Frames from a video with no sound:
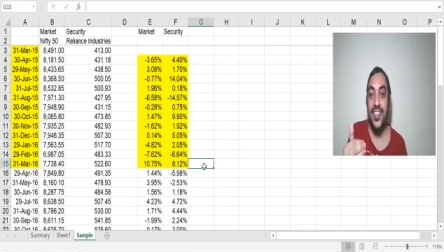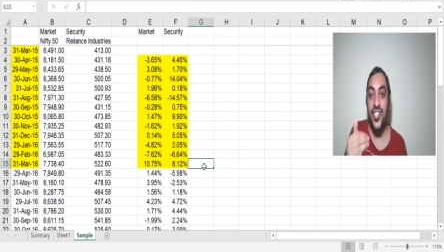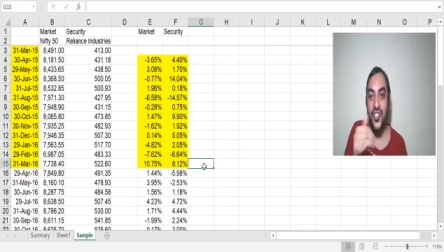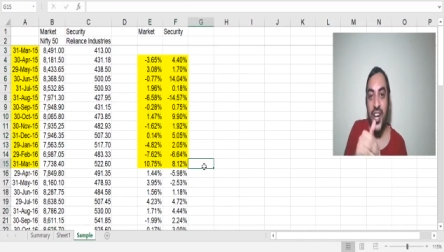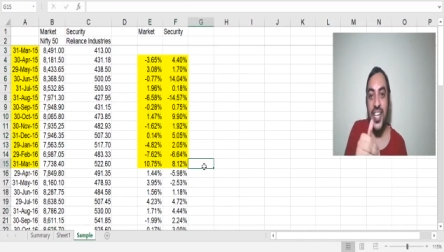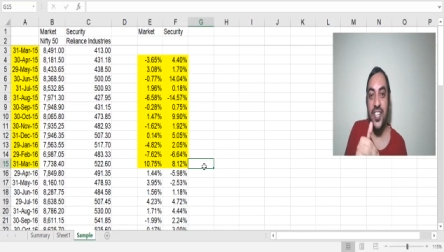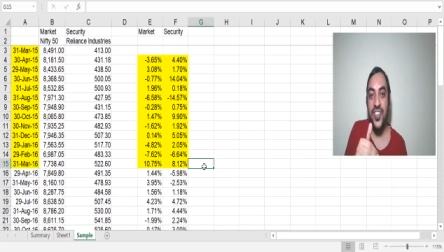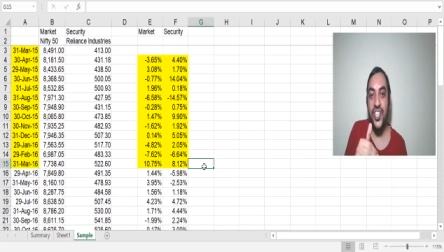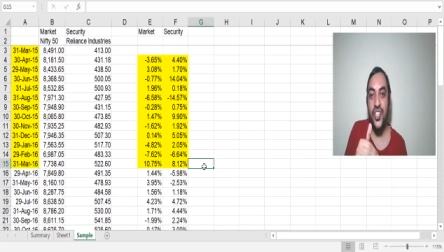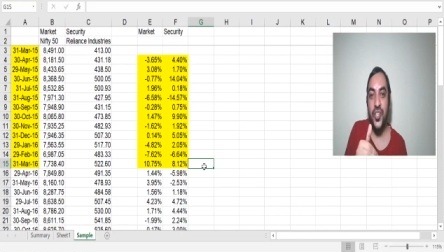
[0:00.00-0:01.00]
standard
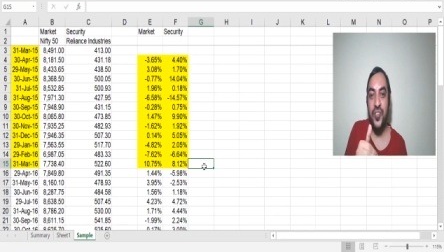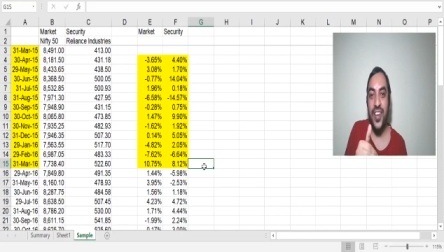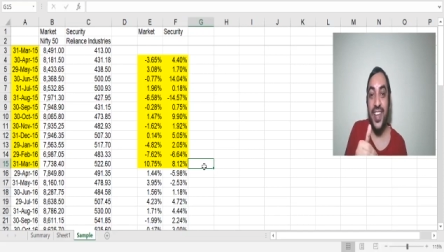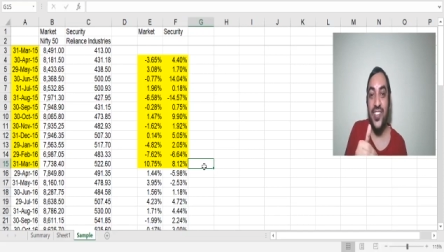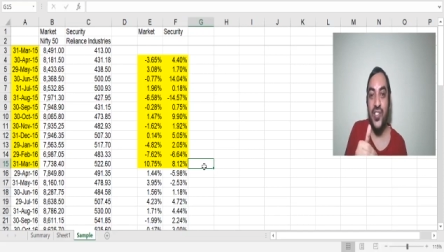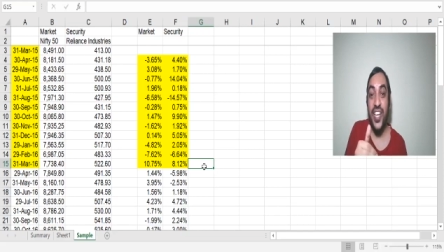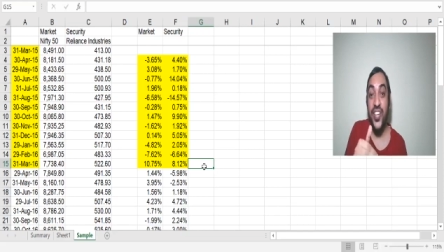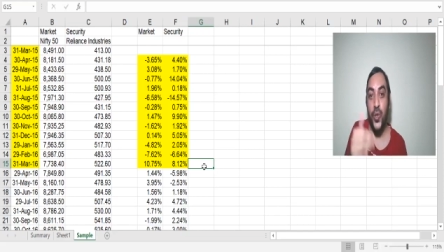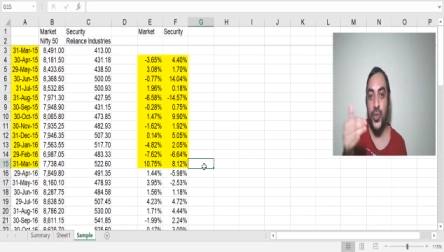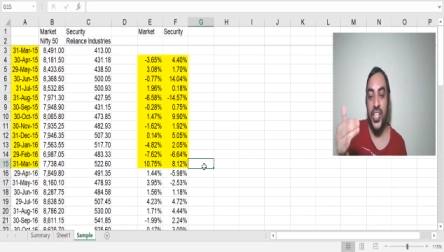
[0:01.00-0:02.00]
deviation of S
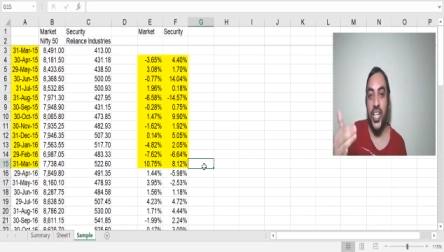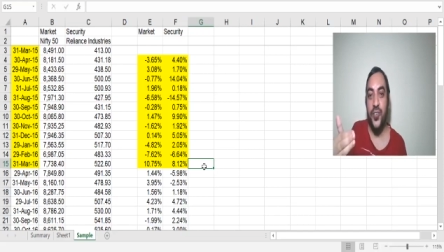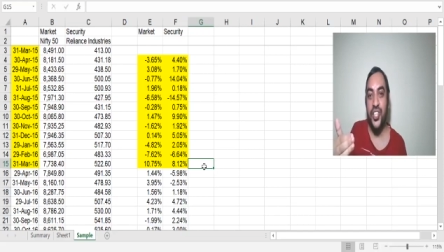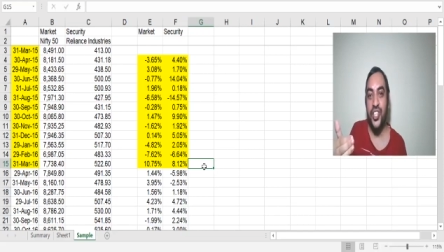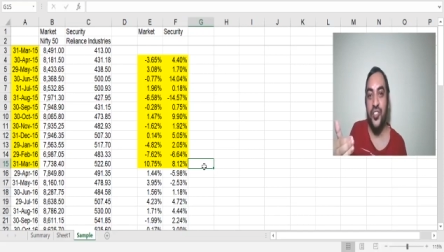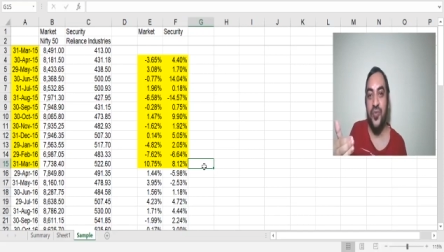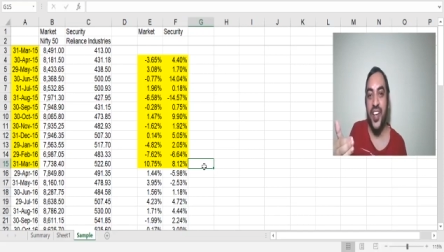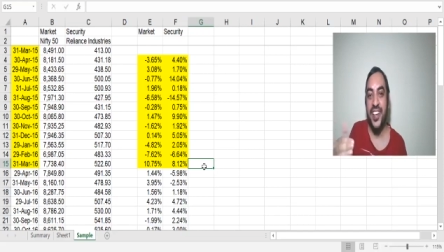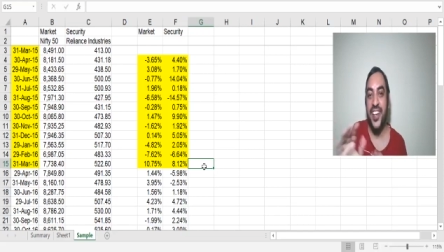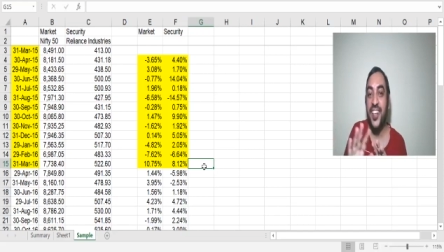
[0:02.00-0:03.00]
into standard deviation of
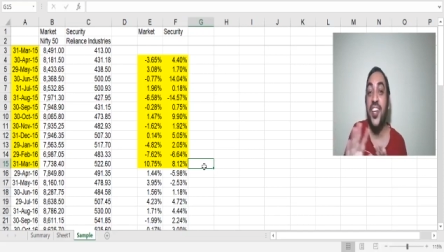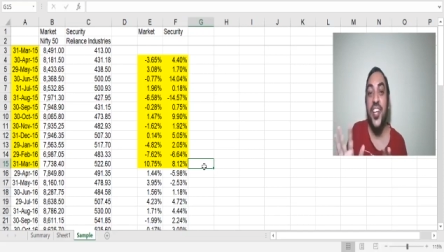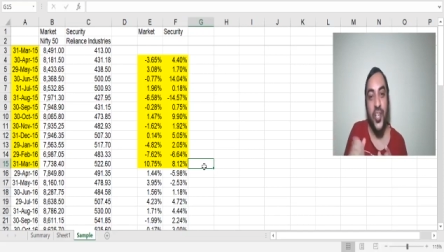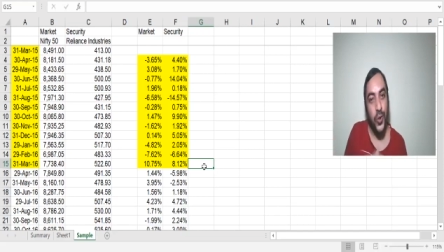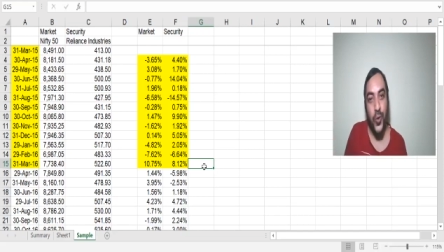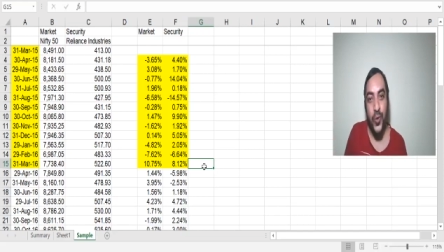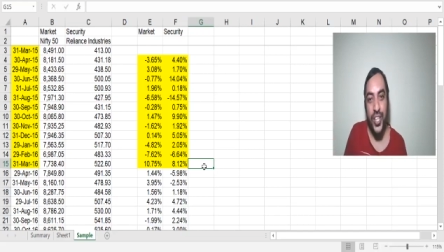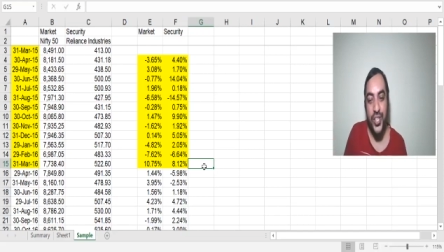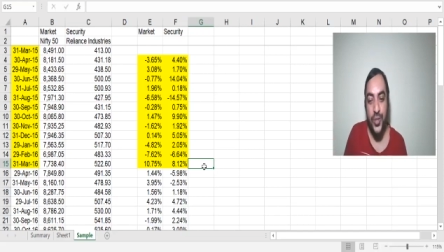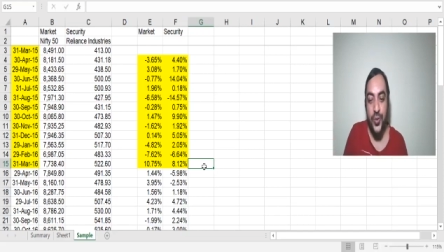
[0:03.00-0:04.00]
market. No
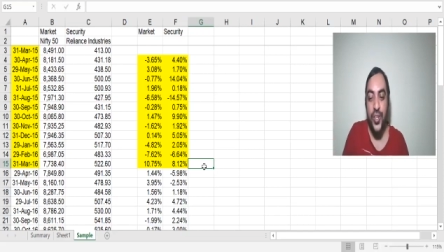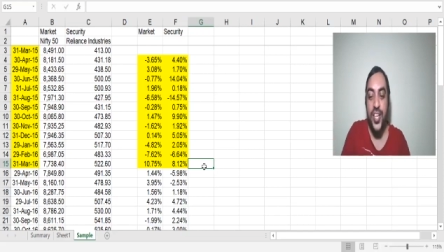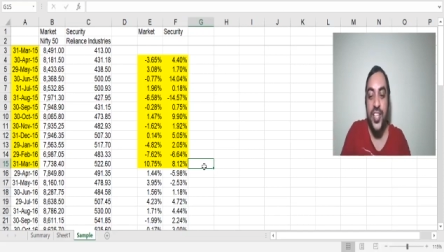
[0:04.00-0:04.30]
issue.